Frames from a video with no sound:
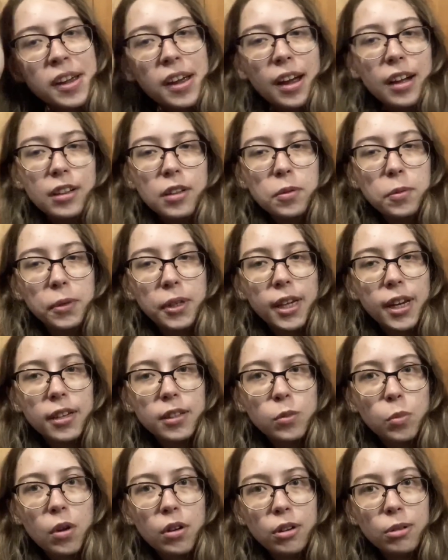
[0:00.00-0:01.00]
Hello,
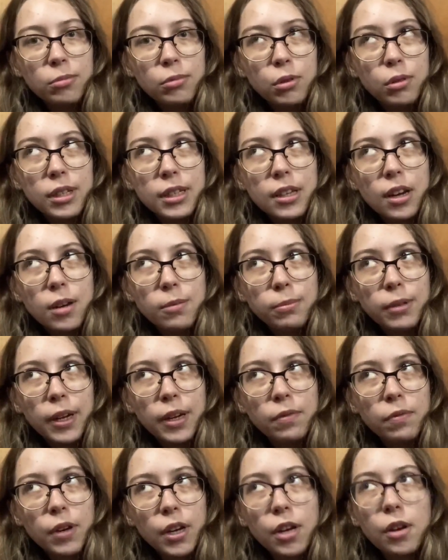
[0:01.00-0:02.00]
yes, welcome to this
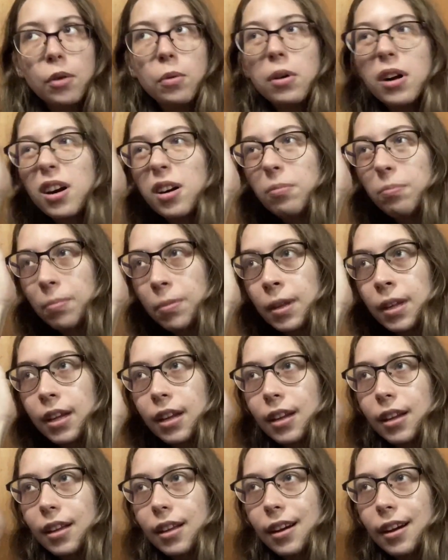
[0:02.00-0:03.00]
unplanned video.
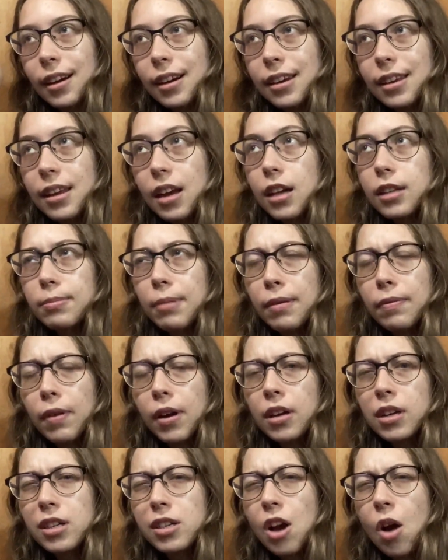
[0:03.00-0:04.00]
Yes, my
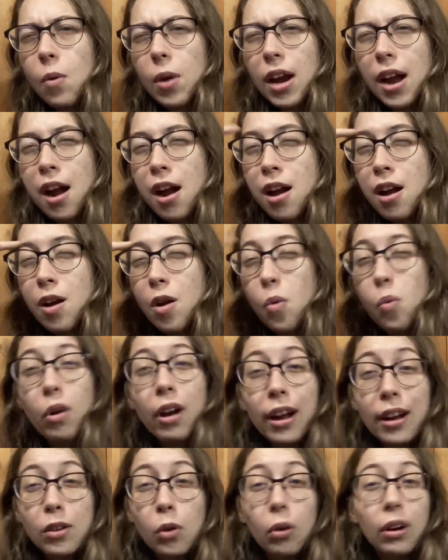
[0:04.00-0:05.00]
fan is going.
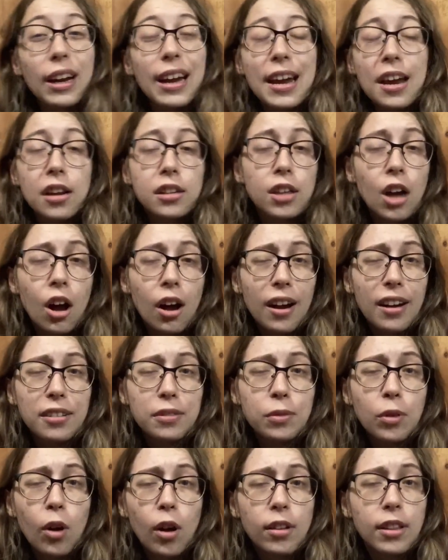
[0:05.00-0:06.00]
We're ignoring it. It's hot as
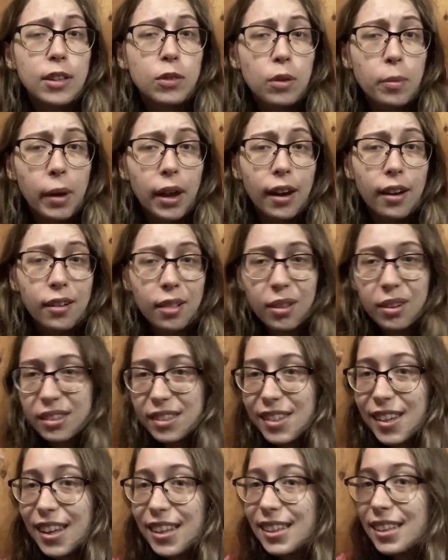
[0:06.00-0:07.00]
fuck. That's why my hair
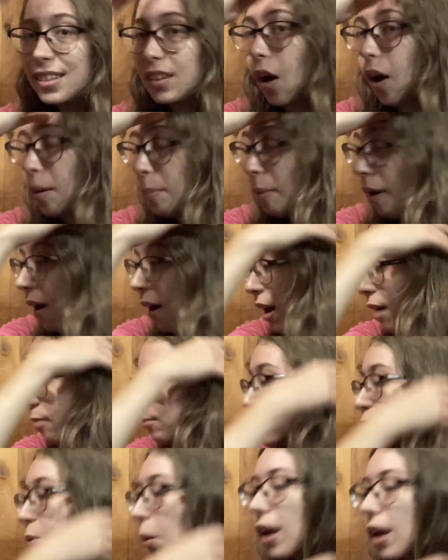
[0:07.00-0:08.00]
looks like this. I'm hot, I'm
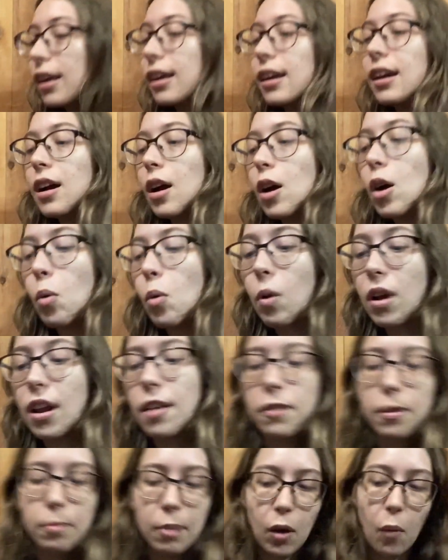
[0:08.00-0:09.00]
sweaty,
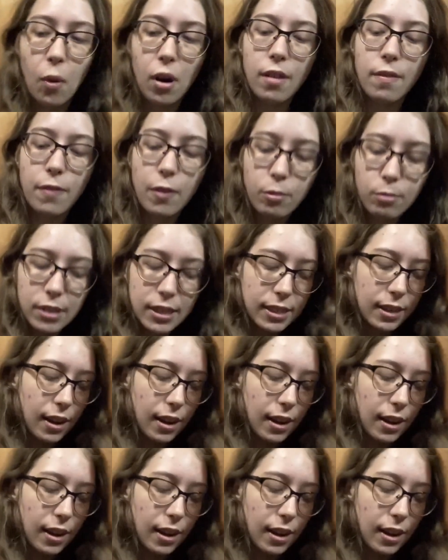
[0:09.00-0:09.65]
whatever, but I want to film this